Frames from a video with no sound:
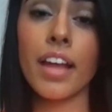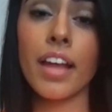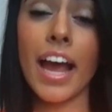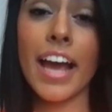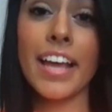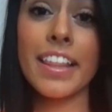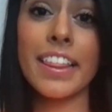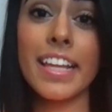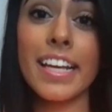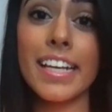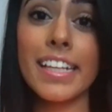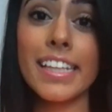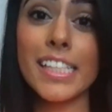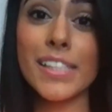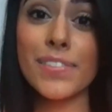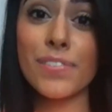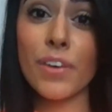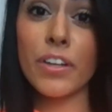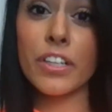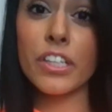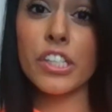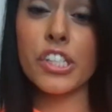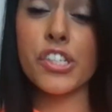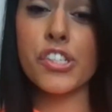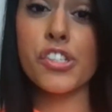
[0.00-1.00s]
I think these
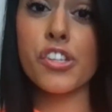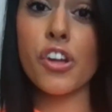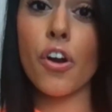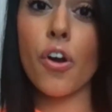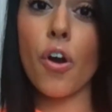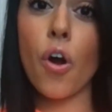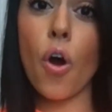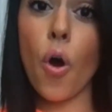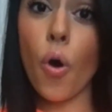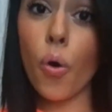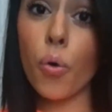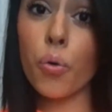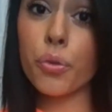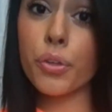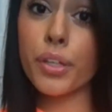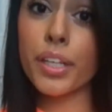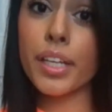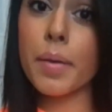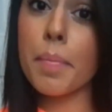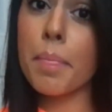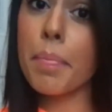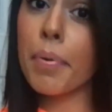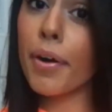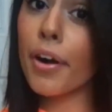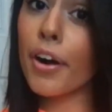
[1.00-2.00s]
foundations are
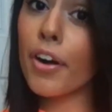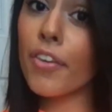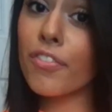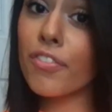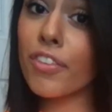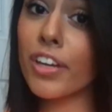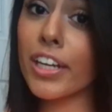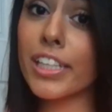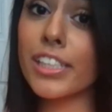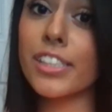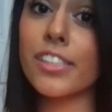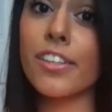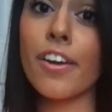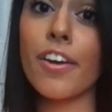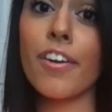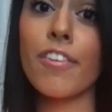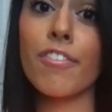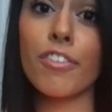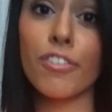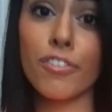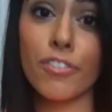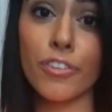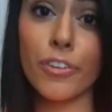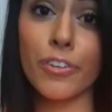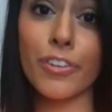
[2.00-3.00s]
only perfect
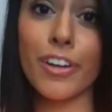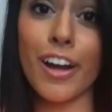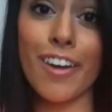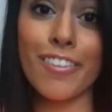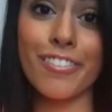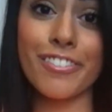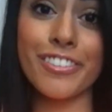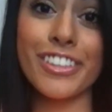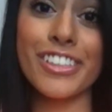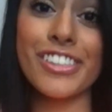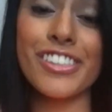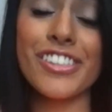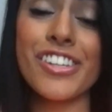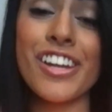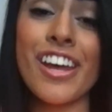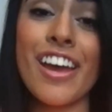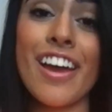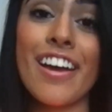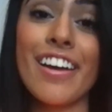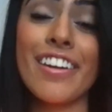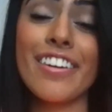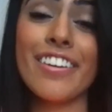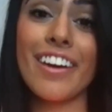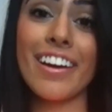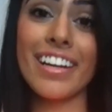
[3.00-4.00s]
for full coverage,
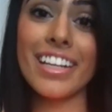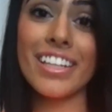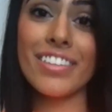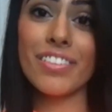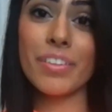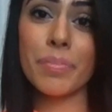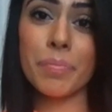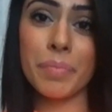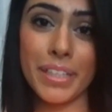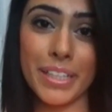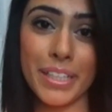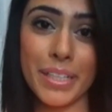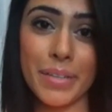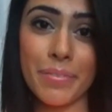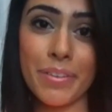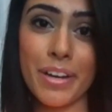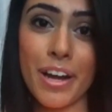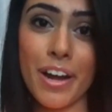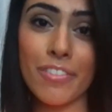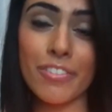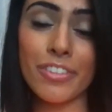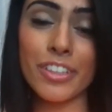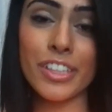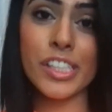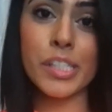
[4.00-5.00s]
not even medium
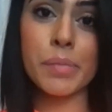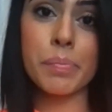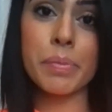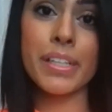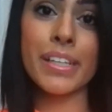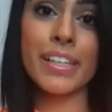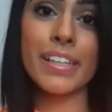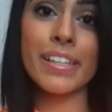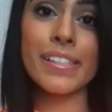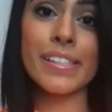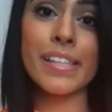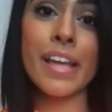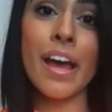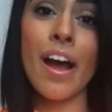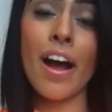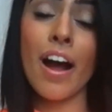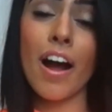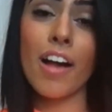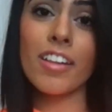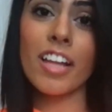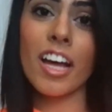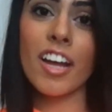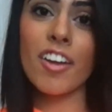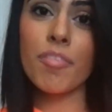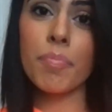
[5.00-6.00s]
coverage, because
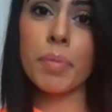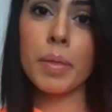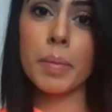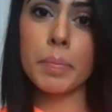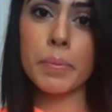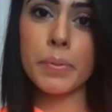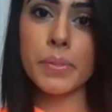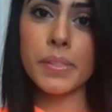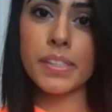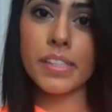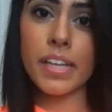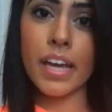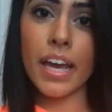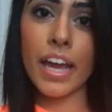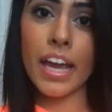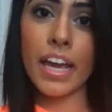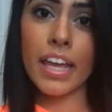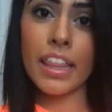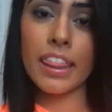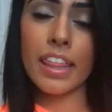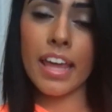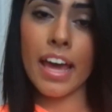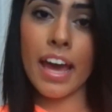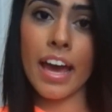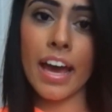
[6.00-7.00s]
a lot of people
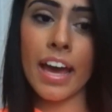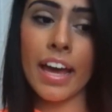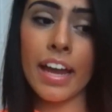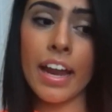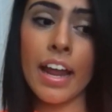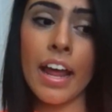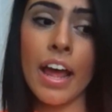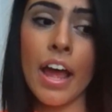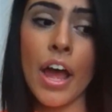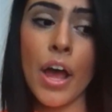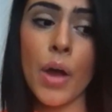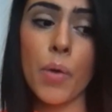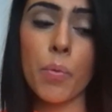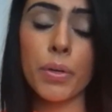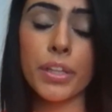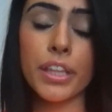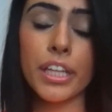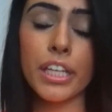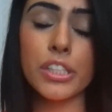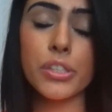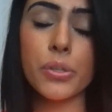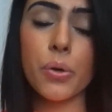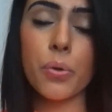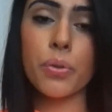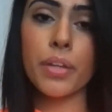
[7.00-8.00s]
say that what
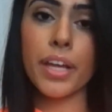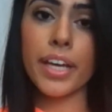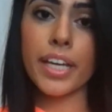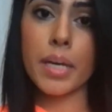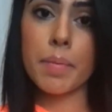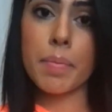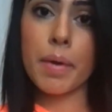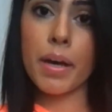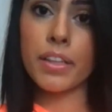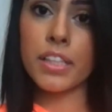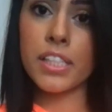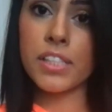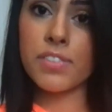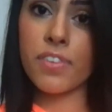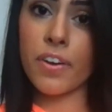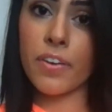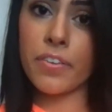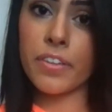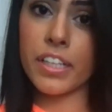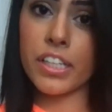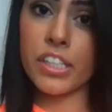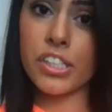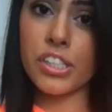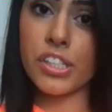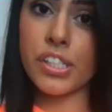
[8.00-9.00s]
they don't like about these
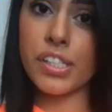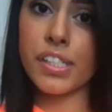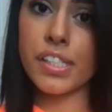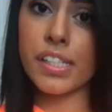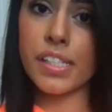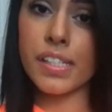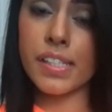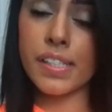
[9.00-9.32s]
foundations